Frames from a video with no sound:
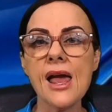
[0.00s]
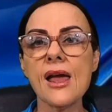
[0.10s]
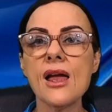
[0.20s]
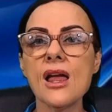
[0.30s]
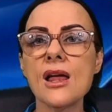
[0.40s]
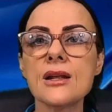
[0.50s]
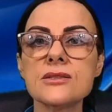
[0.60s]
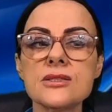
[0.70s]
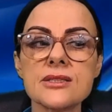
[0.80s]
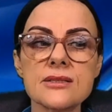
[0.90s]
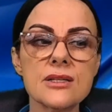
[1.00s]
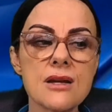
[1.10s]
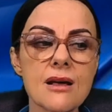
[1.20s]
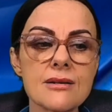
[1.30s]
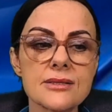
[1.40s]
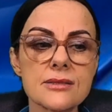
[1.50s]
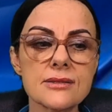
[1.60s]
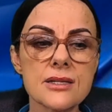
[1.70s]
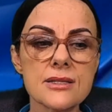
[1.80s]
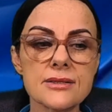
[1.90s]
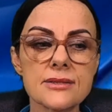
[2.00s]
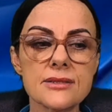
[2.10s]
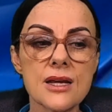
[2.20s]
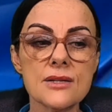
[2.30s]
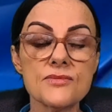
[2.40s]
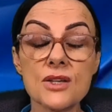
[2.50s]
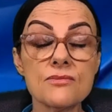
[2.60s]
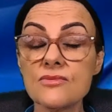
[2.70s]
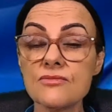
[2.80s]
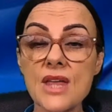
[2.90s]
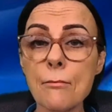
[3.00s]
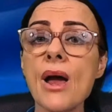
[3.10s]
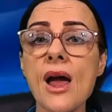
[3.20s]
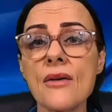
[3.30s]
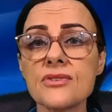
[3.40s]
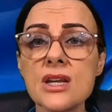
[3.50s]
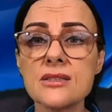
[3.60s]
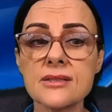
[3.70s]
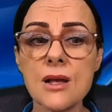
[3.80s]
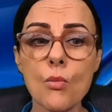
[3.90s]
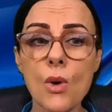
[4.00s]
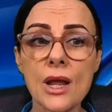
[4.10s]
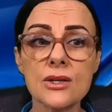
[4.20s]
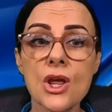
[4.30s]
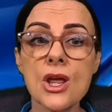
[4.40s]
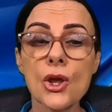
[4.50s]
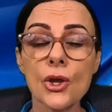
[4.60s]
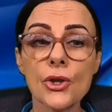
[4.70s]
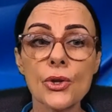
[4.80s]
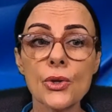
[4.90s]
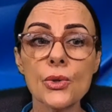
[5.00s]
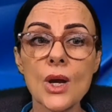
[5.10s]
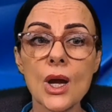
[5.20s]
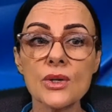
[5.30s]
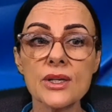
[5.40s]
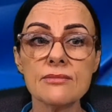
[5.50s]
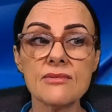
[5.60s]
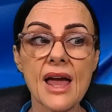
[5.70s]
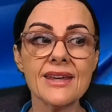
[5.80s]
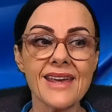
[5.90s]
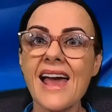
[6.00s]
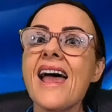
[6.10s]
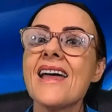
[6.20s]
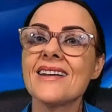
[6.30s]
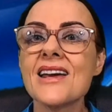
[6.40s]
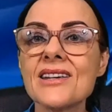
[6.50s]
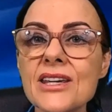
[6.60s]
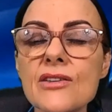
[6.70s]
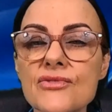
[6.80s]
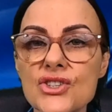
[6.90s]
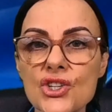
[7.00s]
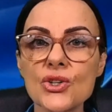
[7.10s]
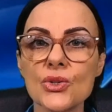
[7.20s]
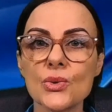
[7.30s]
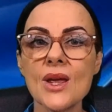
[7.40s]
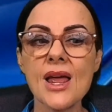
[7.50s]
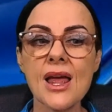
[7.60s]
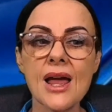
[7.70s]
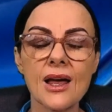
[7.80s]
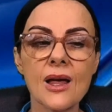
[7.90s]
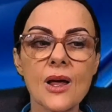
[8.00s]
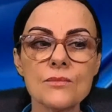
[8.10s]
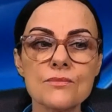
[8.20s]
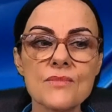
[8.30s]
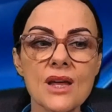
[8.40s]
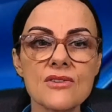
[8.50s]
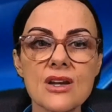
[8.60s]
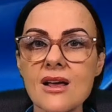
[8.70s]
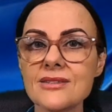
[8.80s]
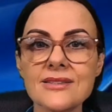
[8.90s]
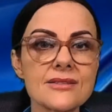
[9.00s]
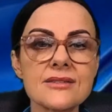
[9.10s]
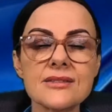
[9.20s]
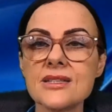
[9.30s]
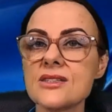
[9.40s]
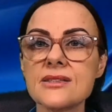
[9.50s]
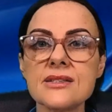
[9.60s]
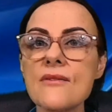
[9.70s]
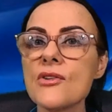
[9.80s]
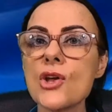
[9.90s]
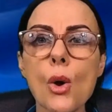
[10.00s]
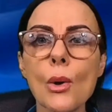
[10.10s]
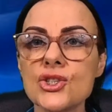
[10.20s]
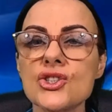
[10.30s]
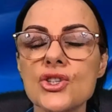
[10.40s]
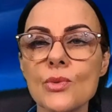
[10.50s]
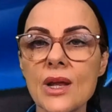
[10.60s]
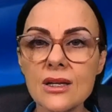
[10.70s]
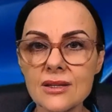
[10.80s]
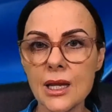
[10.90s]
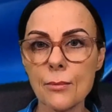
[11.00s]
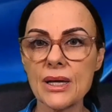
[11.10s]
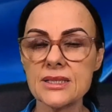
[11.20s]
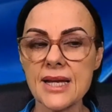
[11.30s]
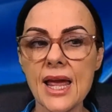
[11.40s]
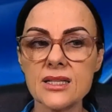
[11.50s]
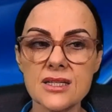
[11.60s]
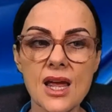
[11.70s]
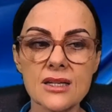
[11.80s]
and the narcissist, the empath, needs someone who they can give to, and the narcissist is never going to do anything but take.